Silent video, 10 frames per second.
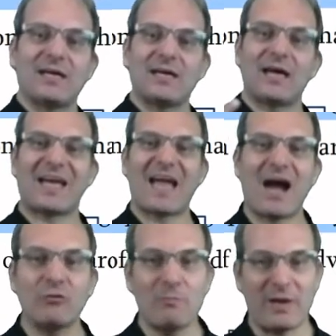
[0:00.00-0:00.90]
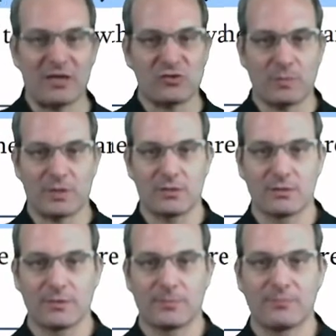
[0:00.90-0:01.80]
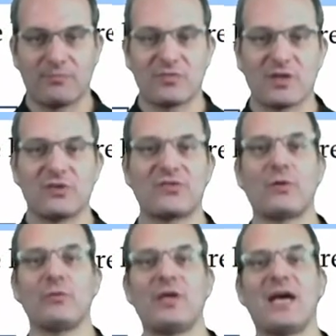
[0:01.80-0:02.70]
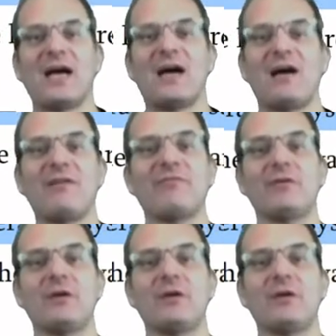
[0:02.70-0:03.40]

account management. So you have